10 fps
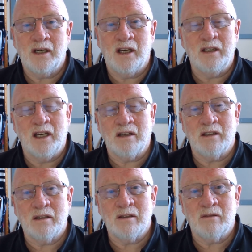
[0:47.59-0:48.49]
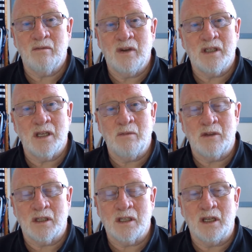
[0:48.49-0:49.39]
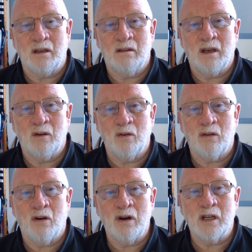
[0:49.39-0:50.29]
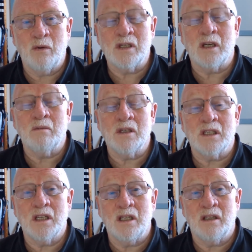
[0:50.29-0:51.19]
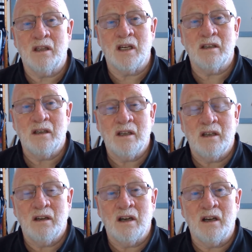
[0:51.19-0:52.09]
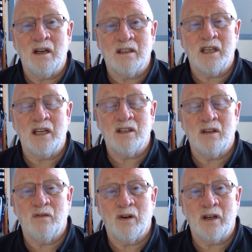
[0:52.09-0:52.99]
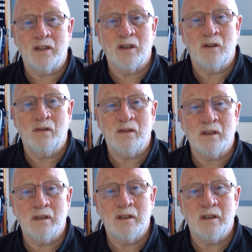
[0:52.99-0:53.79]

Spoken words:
And yet we seem to seek that authority, we seem to seek that attention for ourselves.